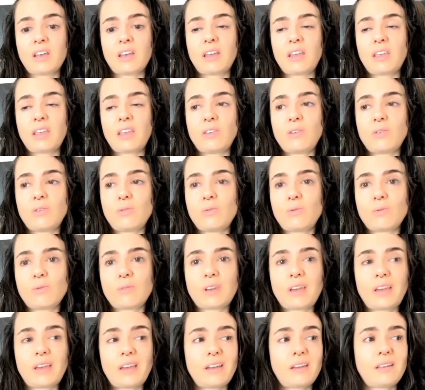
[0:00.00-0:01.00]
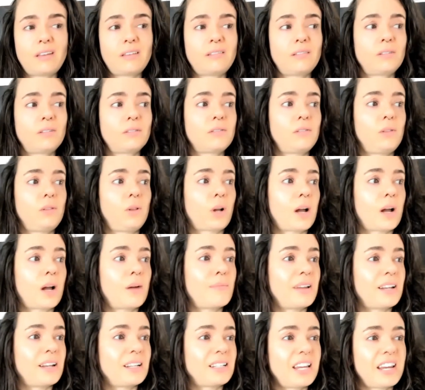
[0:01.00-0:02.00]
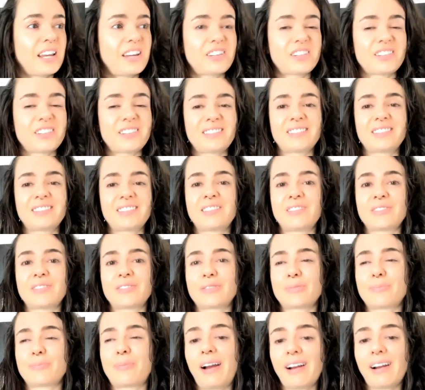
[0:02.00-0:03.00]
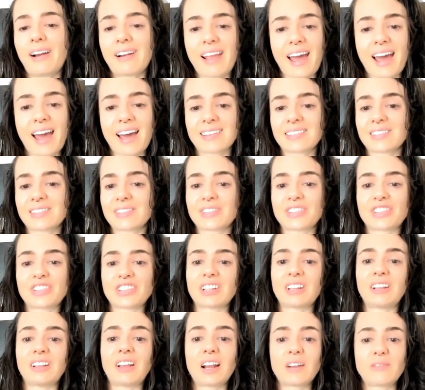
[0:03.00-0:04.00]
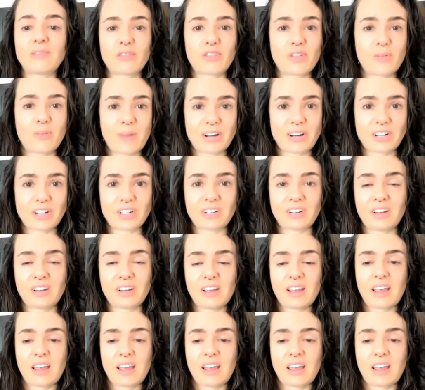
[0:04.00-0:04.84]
You can look up meditations, there's podcasts, there's just a lot of information.